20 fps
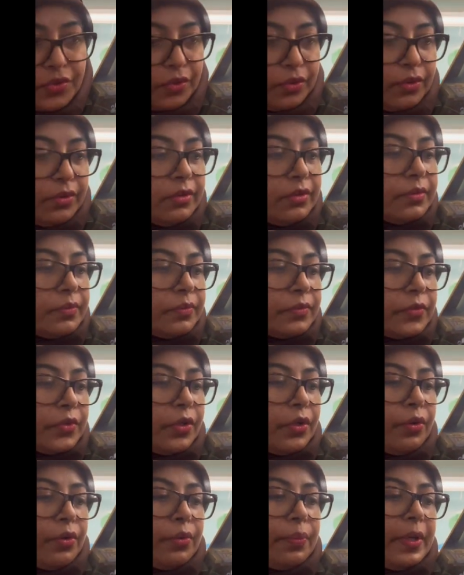so,
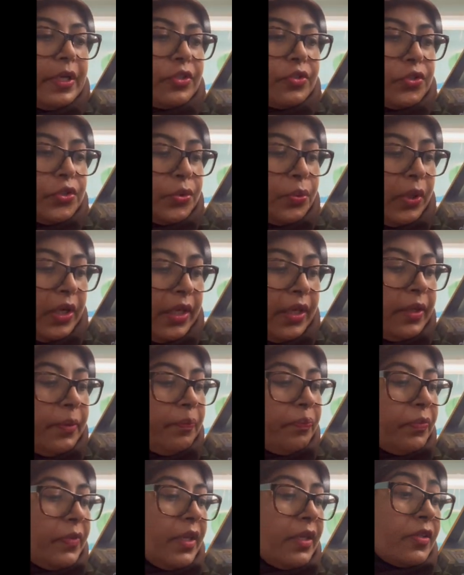go to page 20.
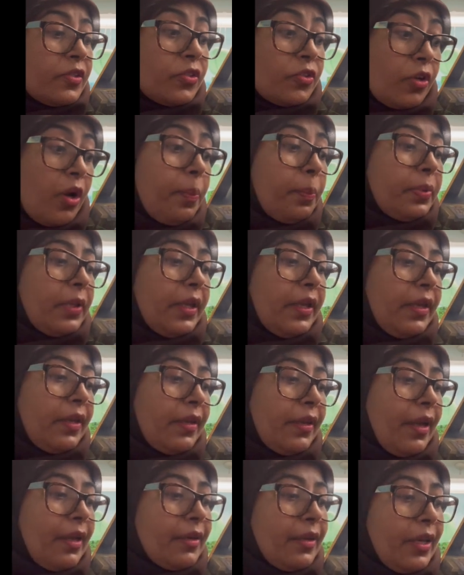Stop
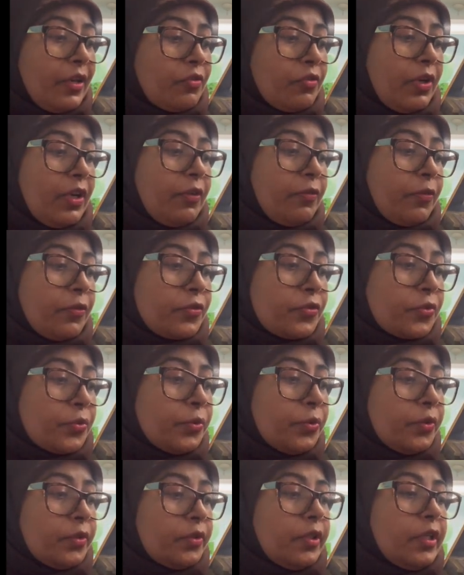playing and get ready for
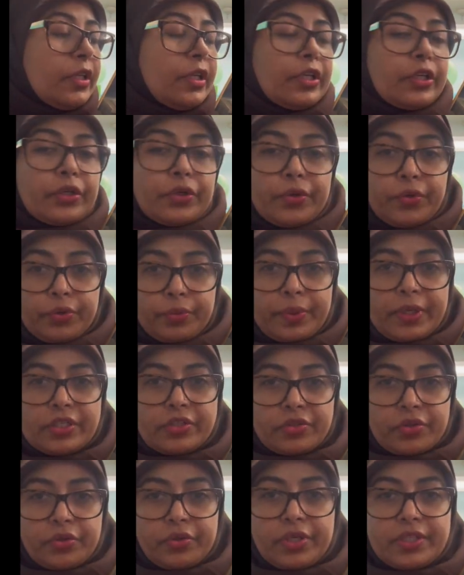school. Go to
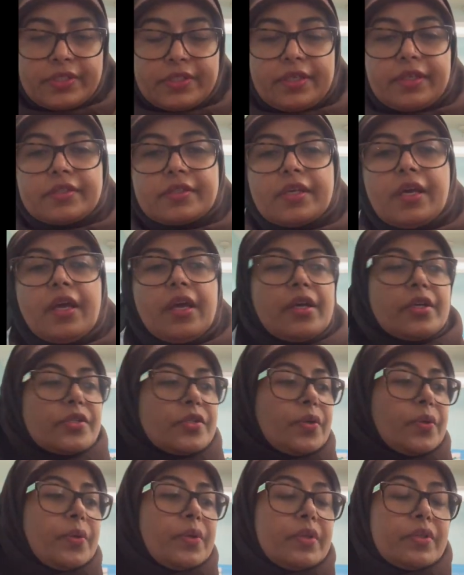page 36.
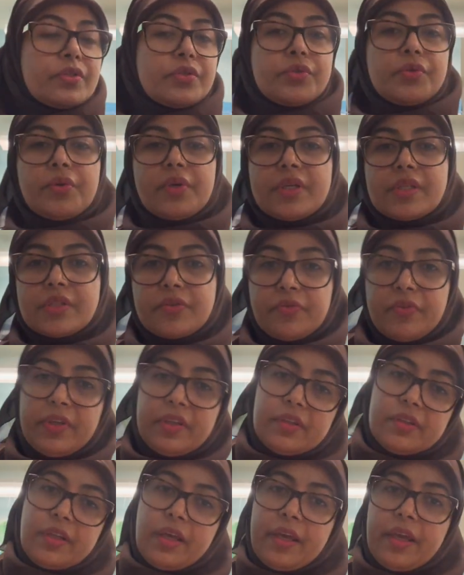So, students
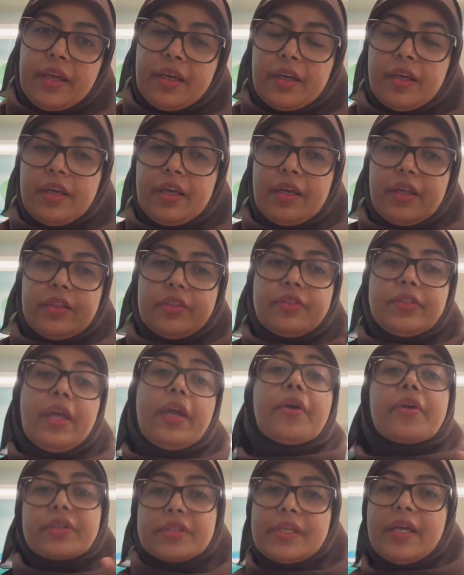feel like
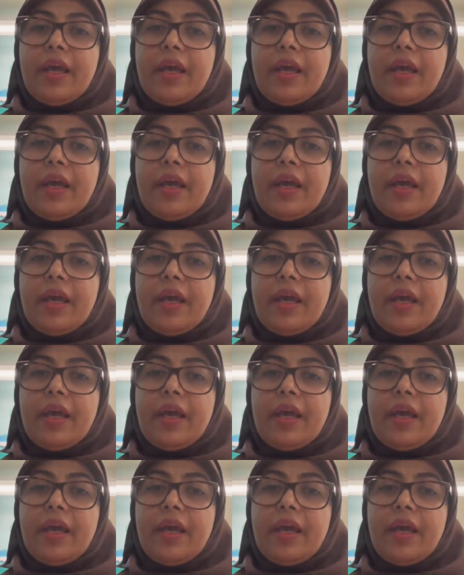they are